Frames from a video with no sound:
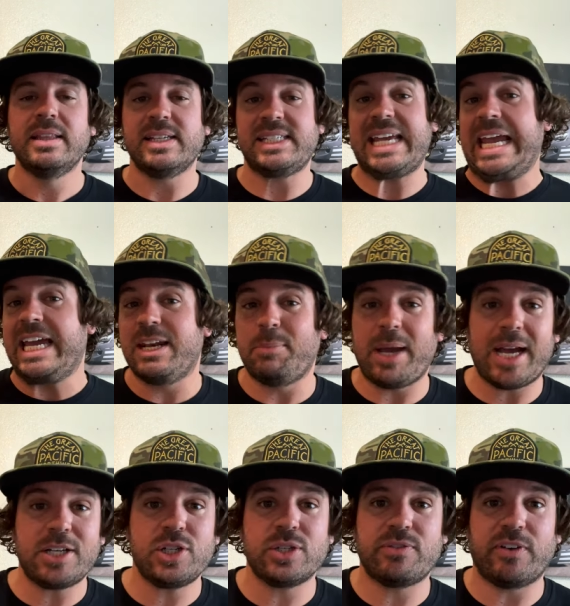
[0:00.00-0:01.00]
The tan
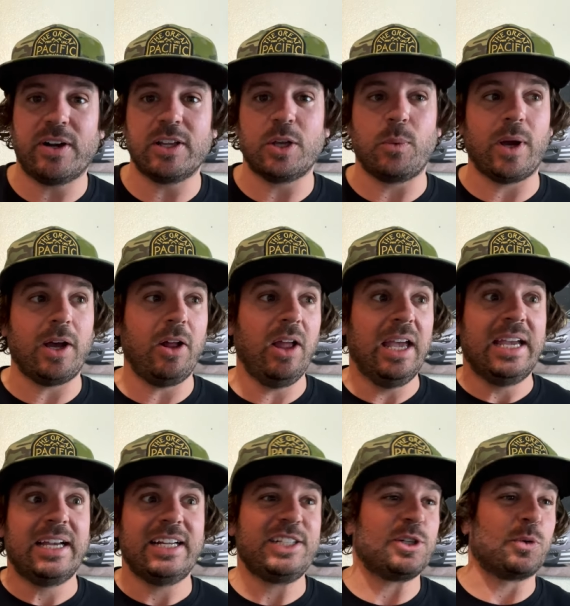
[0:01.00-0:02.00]
matches fairly well.
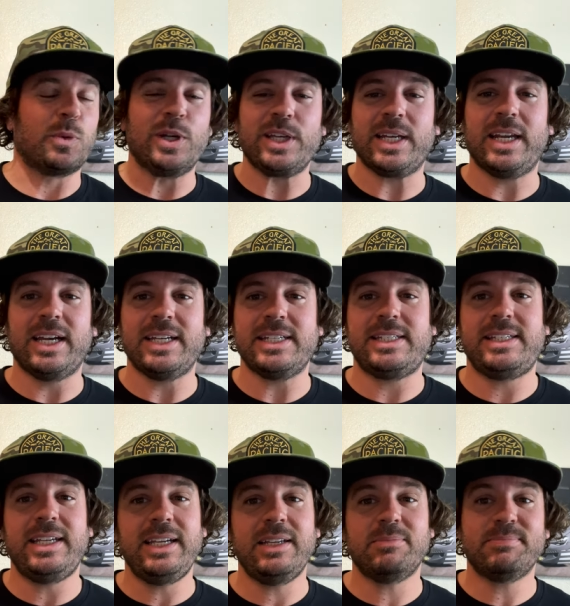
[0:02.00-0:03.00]
It's a really nice
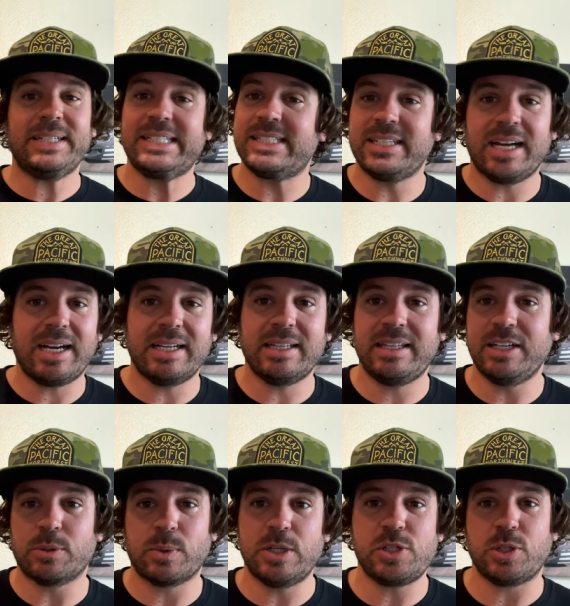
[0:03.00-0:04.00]
seat. It's not the
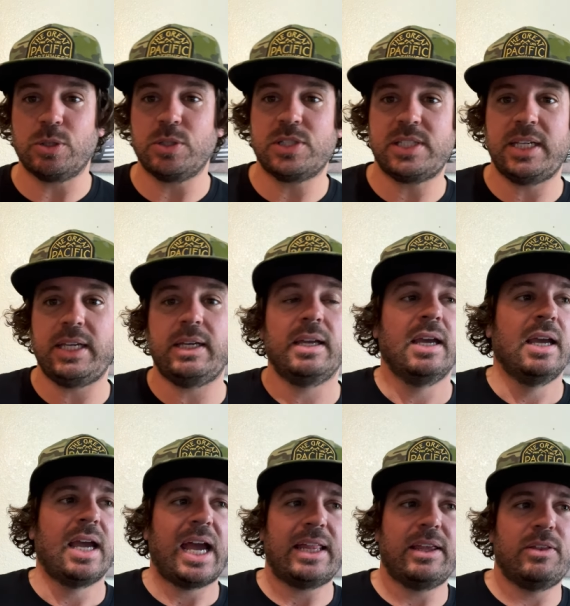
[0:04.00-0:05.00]
original seat,
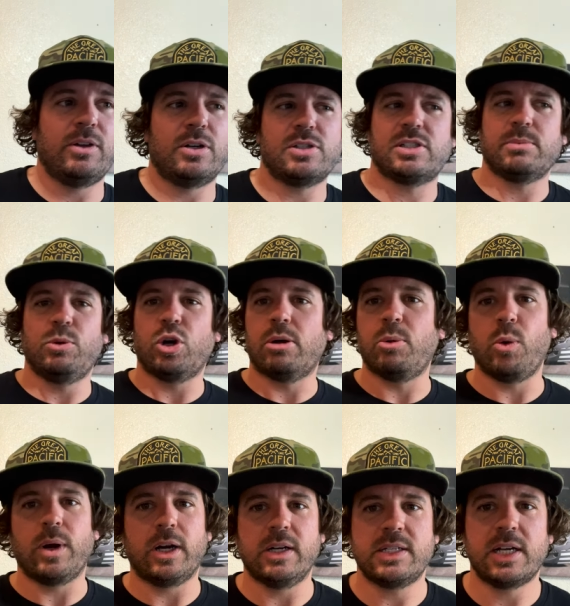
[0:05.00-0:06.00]
and then there's some normal
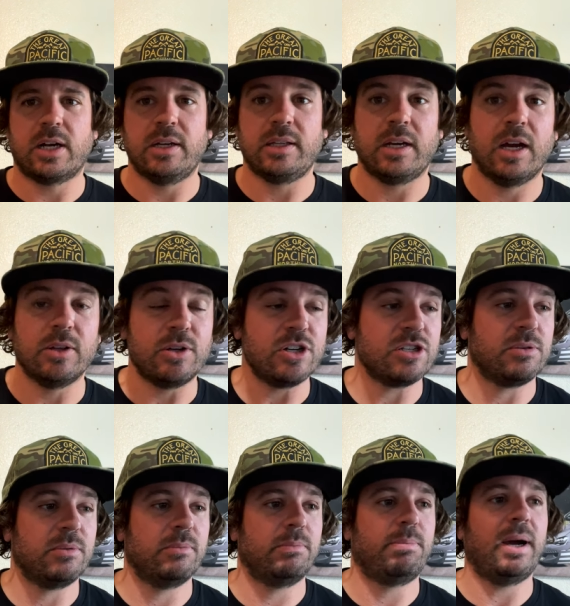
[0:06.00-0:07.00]
wear and tear on the others.
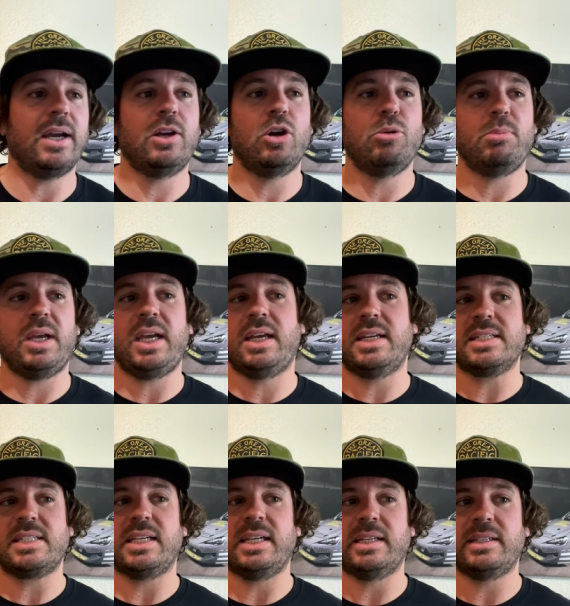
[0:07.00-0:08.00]
By no mean
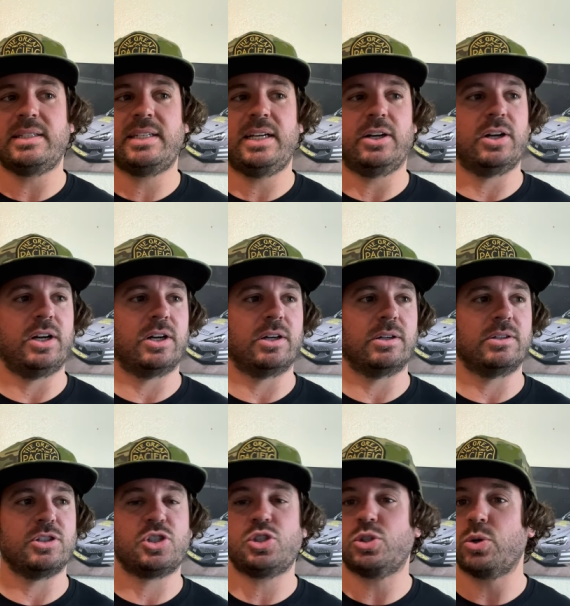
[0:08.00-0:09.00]
is the interior
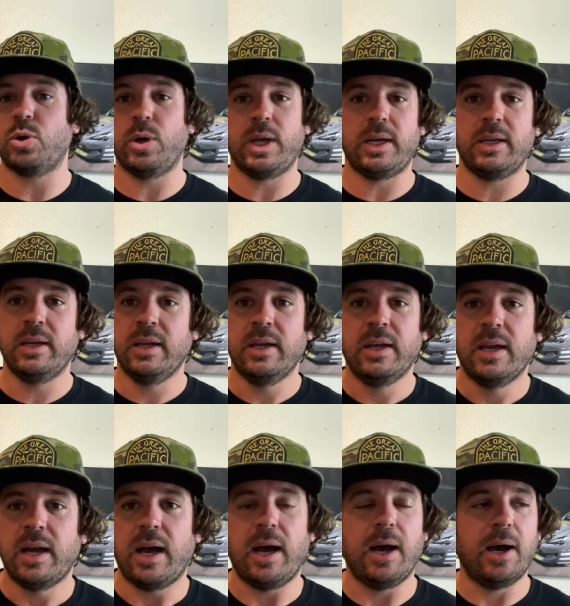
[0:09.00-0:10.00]
destroyed.
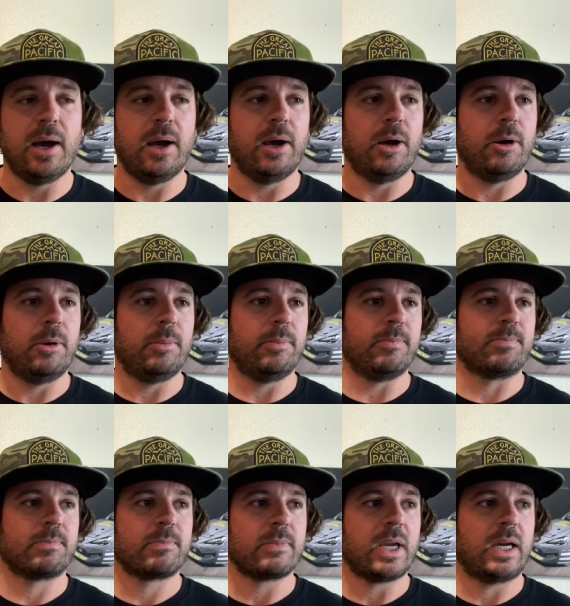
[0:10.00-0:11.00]
Um,